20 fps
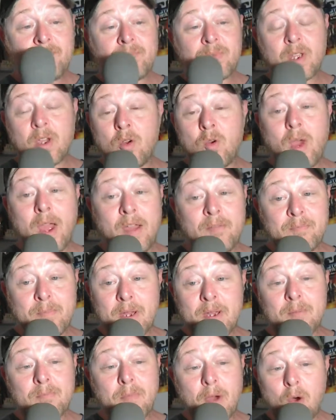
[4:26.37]
who have
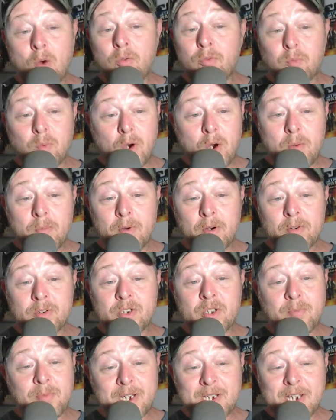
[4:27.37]
been both rumored
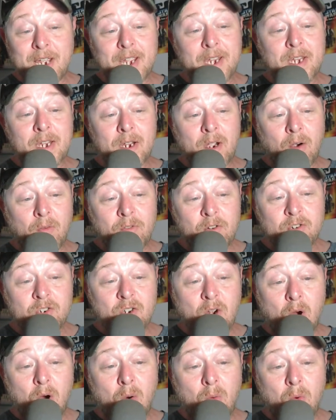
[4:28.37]
to be taking over
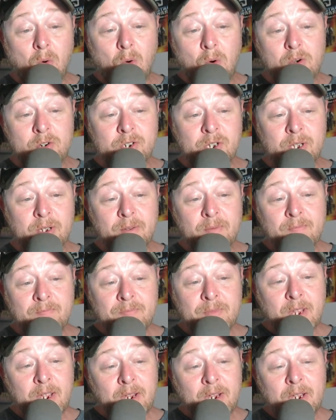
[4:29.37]
Star Wars.
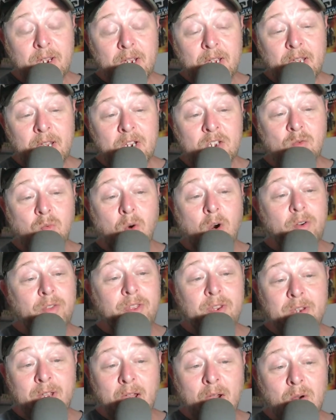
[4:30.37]
It is worth a
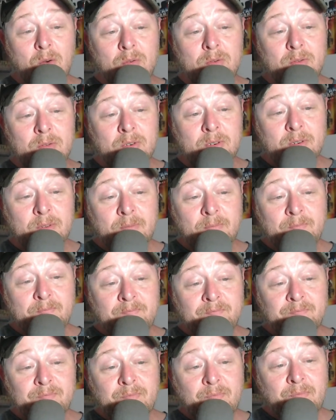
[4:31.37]
note
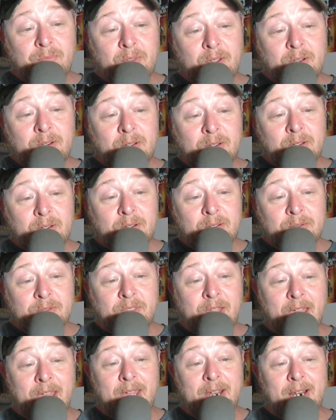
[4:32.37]

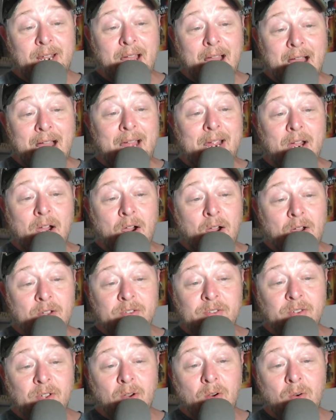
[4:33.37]
that I
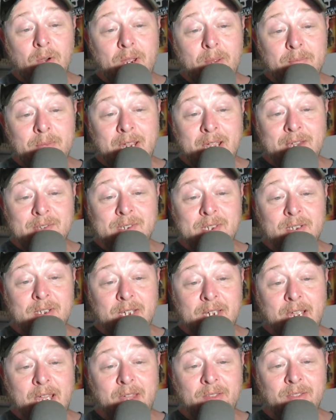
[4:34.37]
also am guessing that
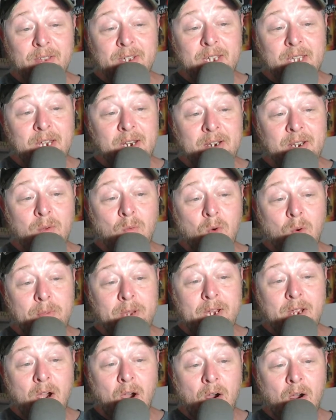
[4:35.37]
Kathleen Kennedy will be
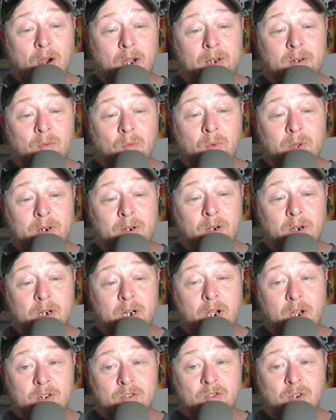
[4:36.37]
gone when her
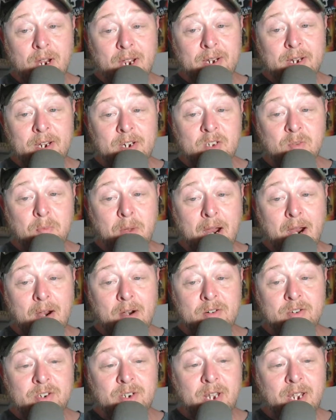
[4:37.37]
contract
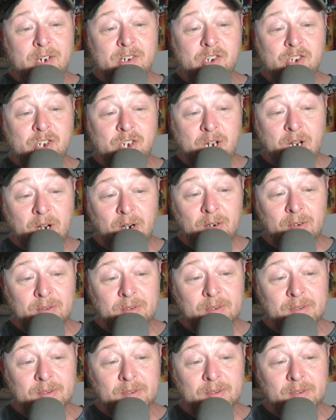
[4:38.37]
expires next year.